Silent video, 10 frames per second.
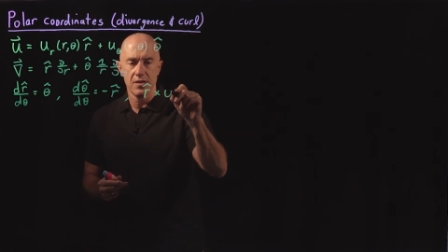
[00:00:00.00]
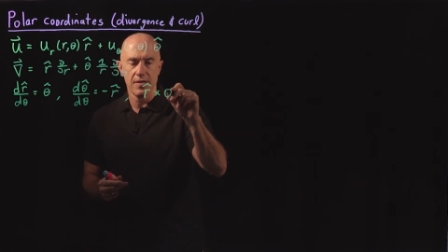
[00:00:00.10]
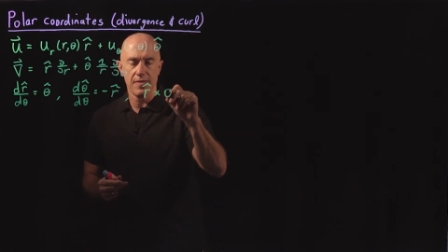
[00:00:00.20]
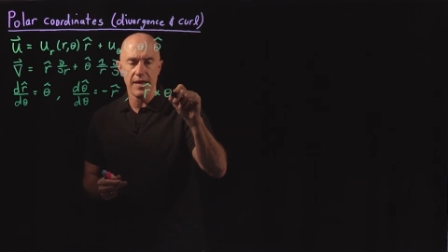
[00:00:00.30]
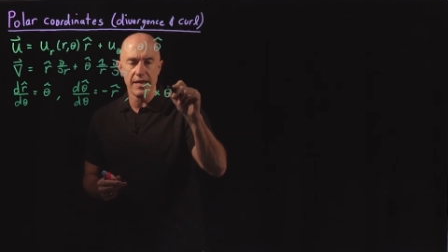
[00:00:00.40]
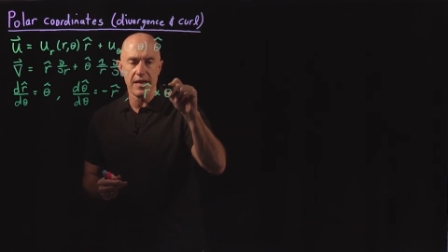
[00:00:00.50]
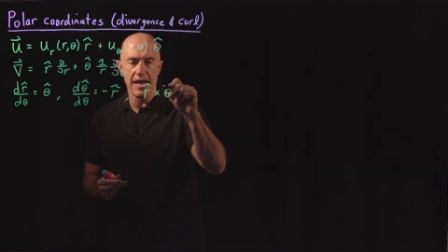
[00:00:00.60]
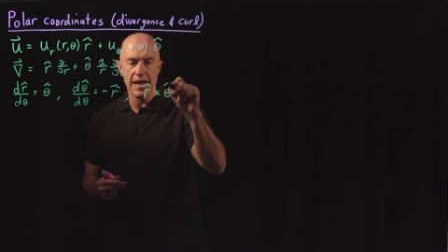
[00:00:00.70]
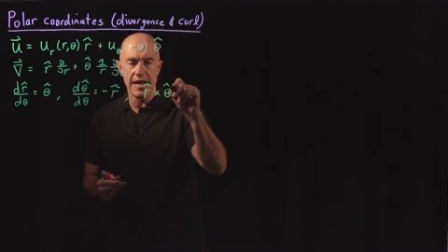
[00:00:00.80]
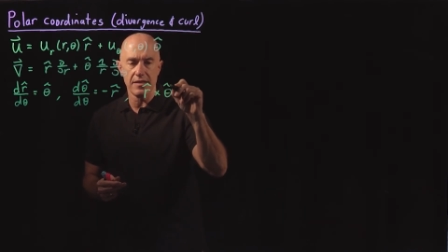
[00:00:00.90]
theta
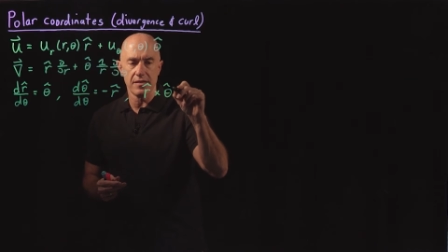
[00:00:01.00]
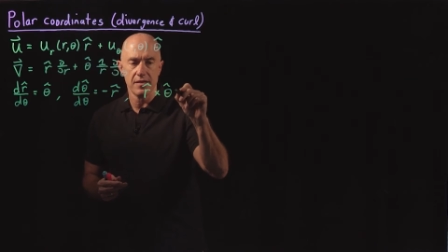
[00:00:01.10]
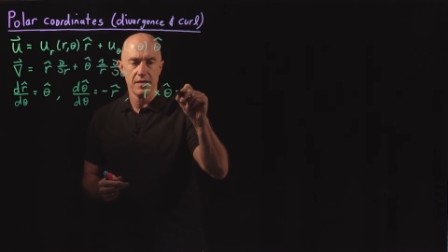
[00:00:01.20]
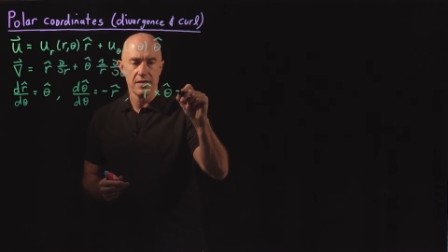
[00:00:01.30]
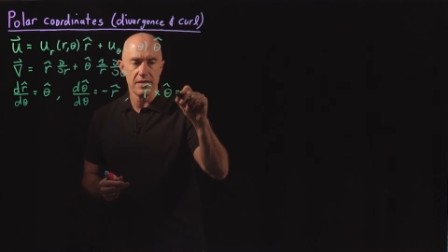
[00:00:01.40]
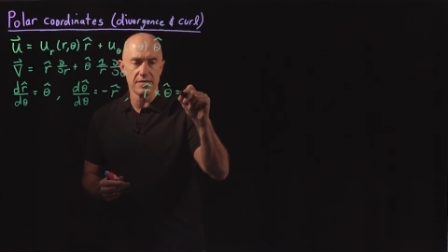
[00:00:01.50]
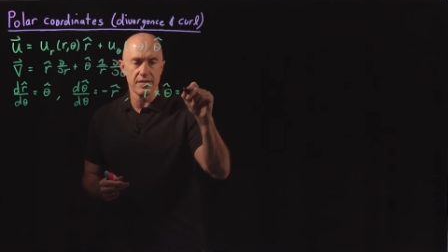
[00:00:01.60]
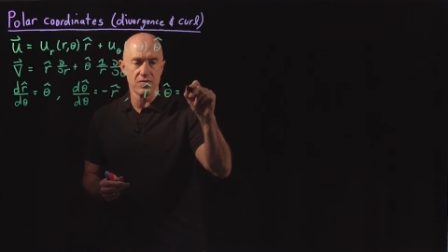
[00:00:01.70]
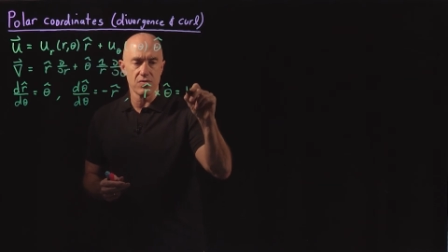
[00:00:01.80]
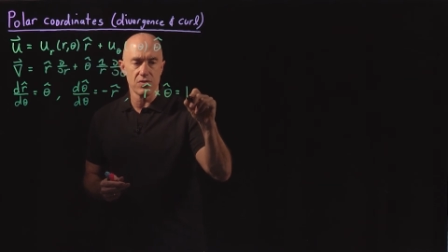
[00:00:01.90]
hat is
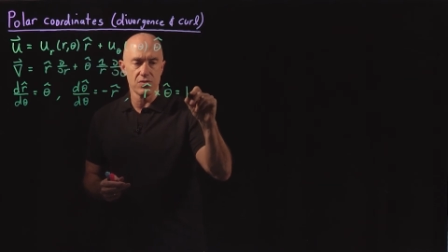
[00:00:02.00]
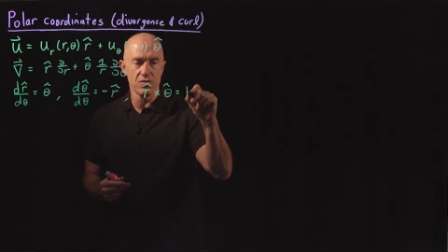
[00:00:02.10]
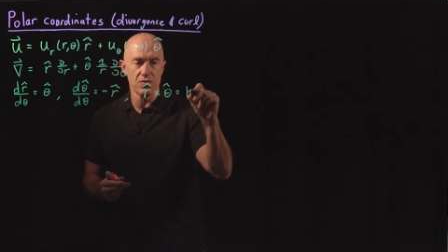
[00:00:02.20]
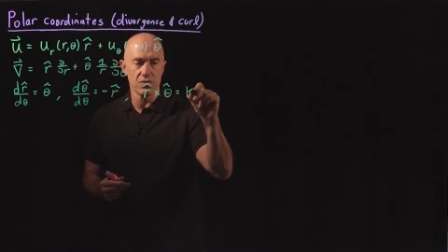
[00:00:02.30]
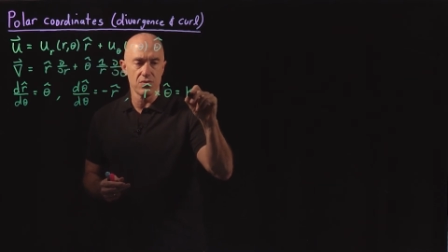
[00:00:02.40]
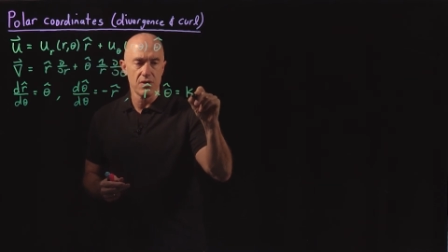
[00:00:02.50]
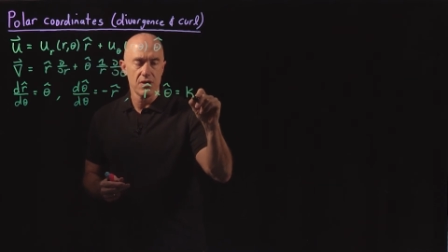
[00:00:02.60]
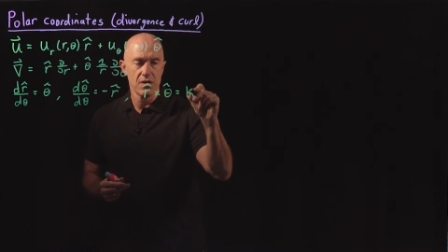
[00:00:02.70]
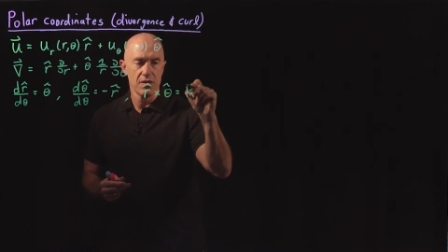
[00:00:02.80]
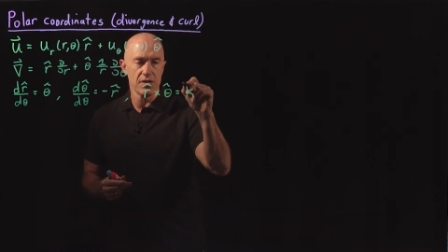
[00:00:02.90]
equal to
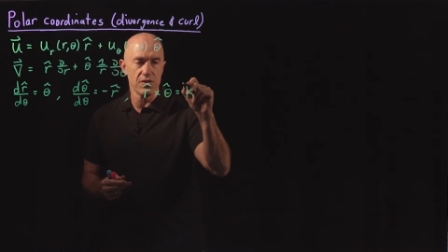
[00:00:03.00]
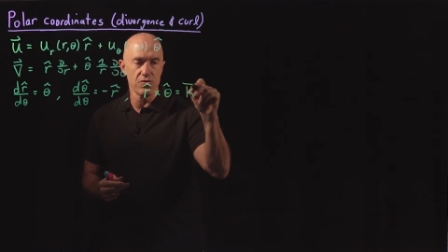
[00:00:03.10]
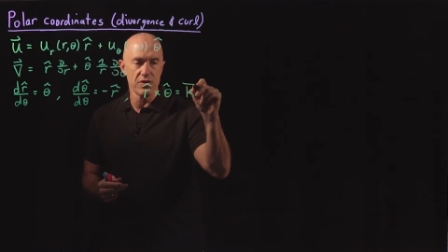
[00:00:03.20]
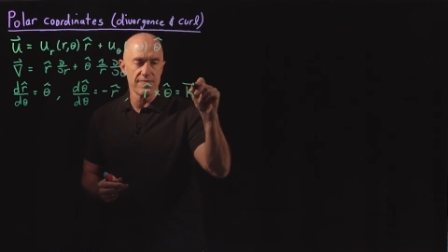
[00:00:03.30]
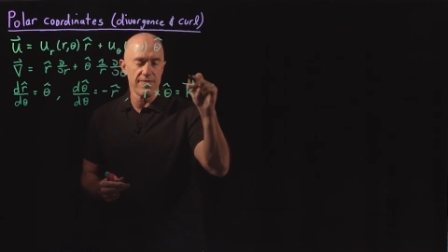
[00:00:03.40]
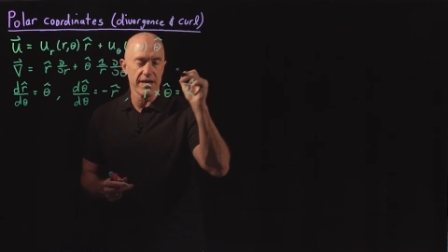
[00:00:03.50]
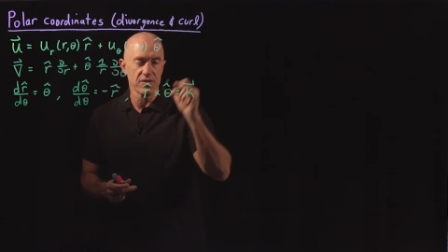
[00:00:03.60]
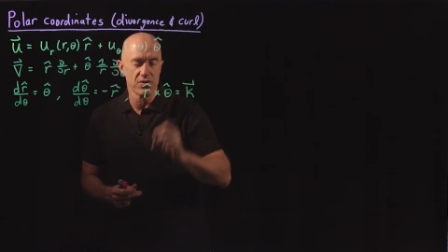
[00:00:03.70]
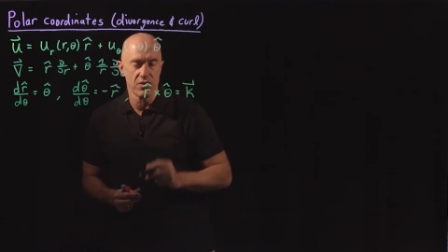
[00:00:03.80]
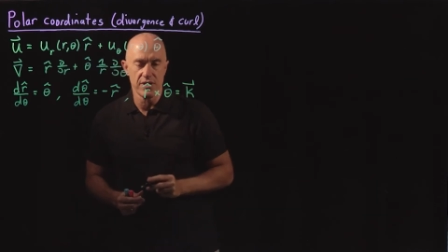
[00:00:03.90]
the unit
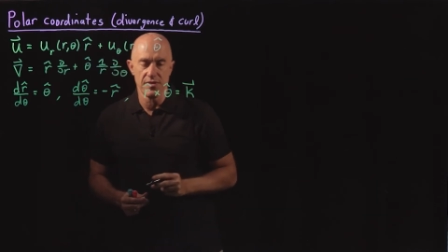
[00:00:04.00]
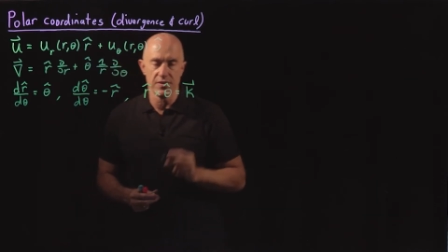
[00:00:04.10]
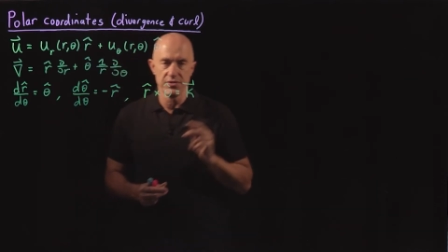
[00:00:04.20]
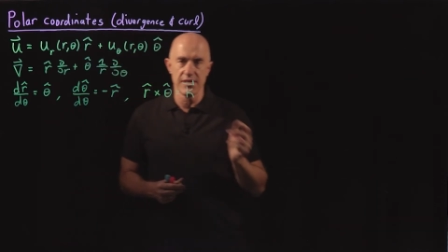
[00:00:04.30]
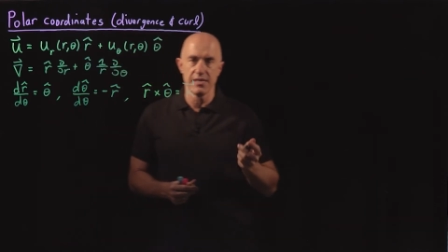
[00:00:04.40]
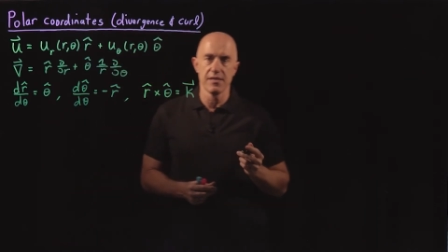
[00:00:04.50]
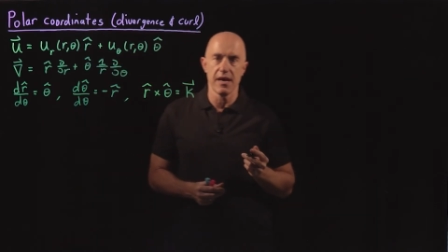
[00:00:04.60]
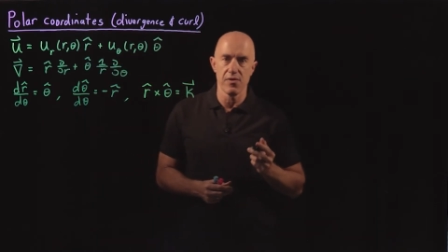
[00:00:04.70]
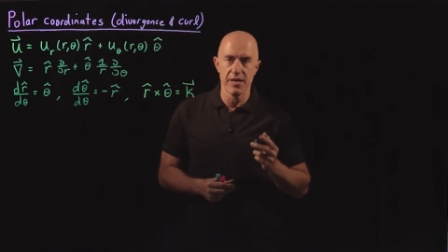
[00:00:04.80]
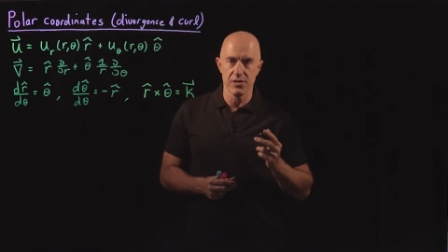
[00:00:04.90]
vector in the z
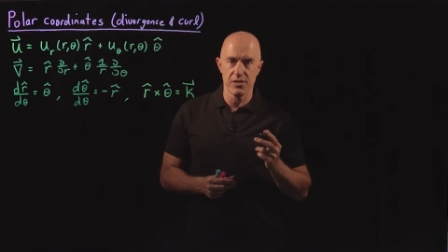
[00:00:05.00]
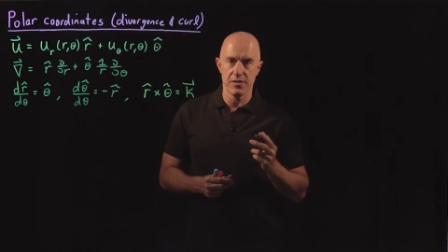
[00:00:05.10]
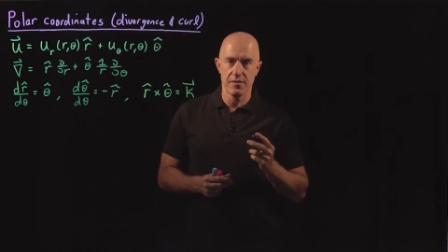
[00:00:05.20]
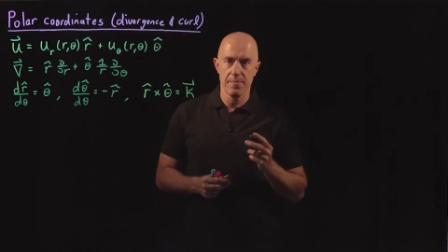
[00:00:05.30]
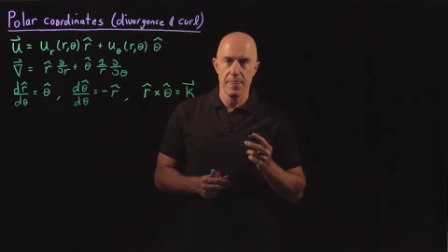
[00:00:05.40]
direction.